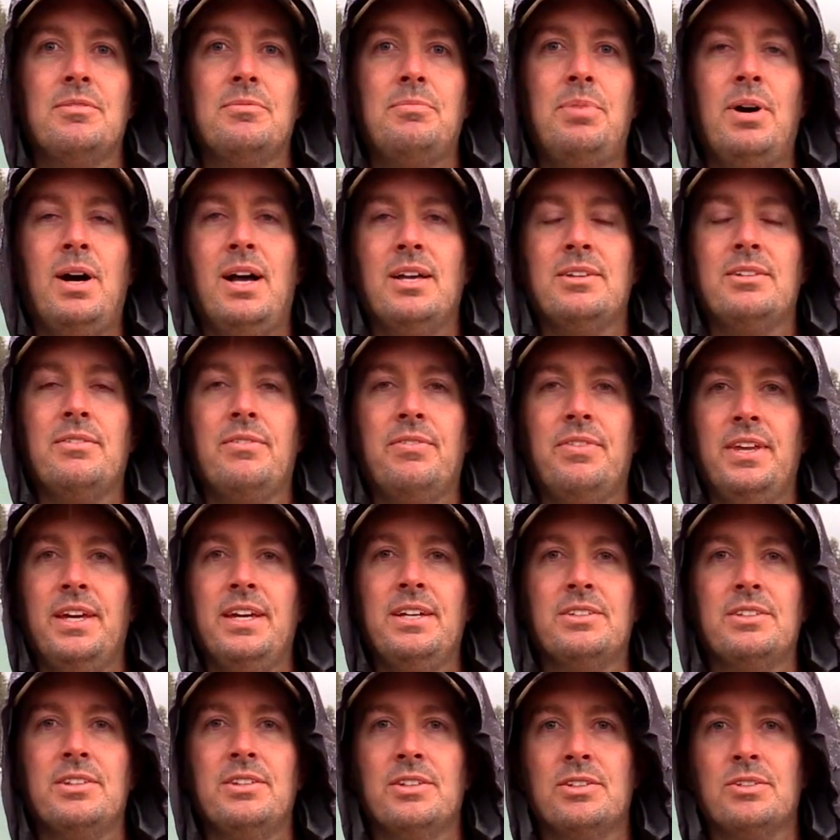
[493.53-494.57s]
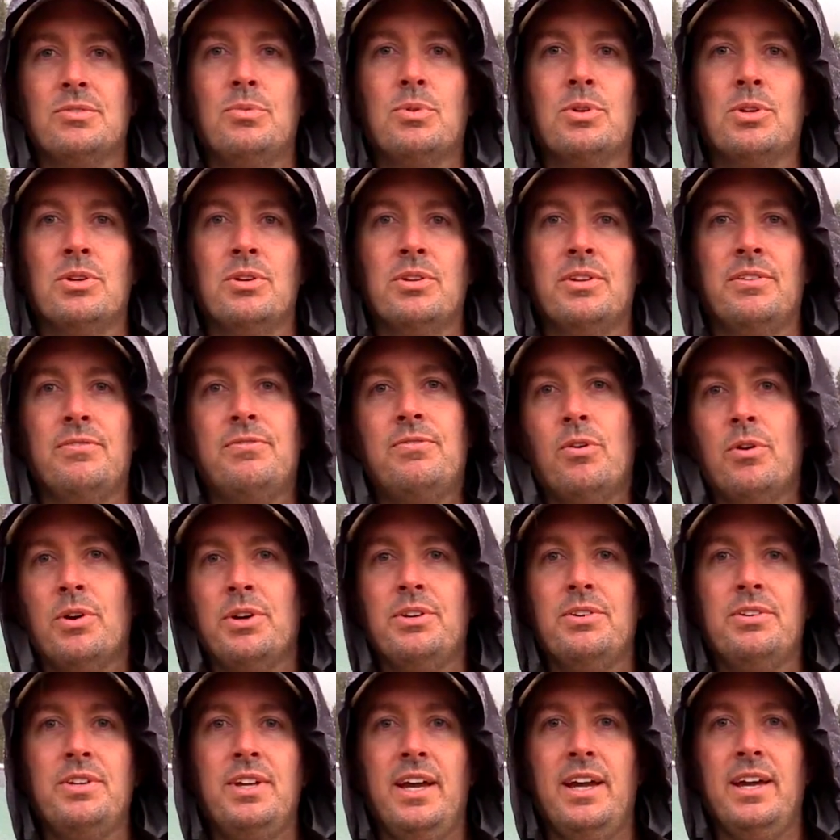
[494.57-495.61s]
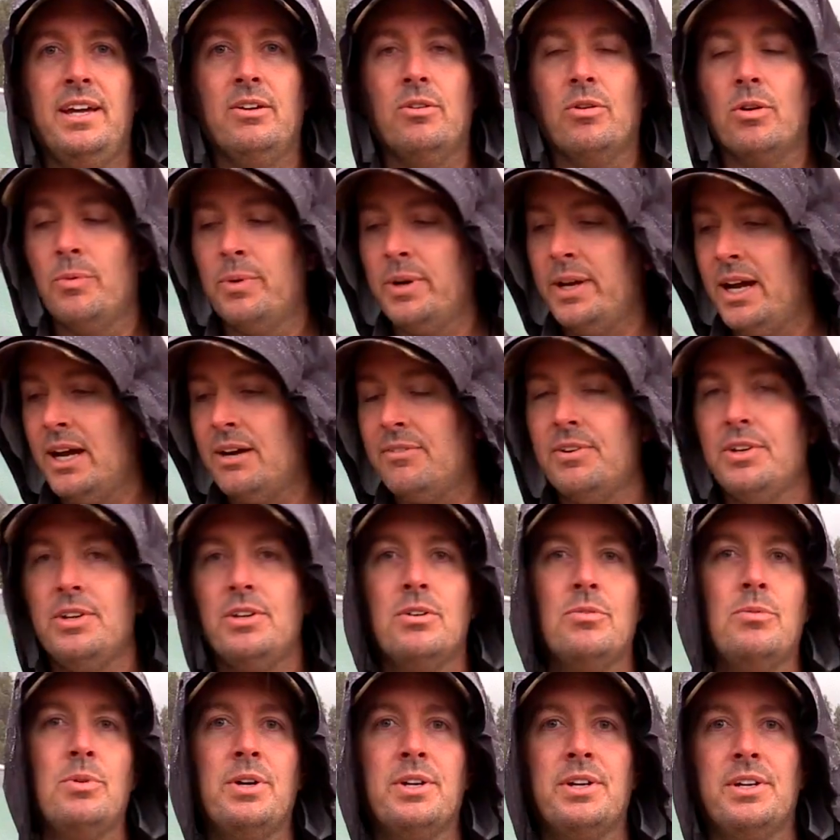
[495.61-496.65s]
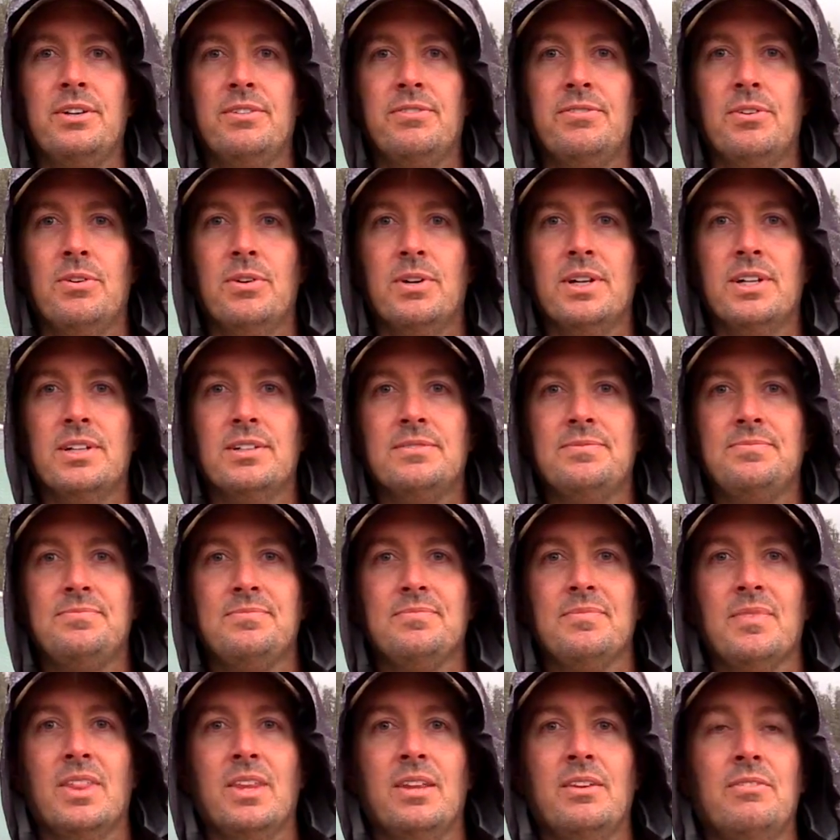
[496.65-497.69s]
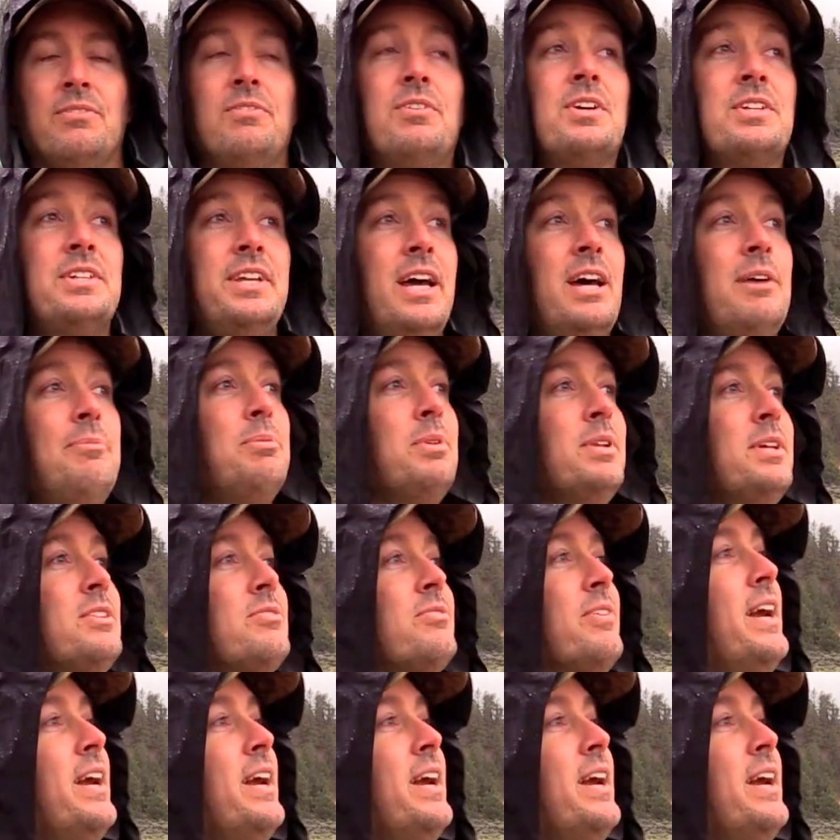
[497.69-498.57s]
positive things in this world and for your day or whatever you're working for. For example, it's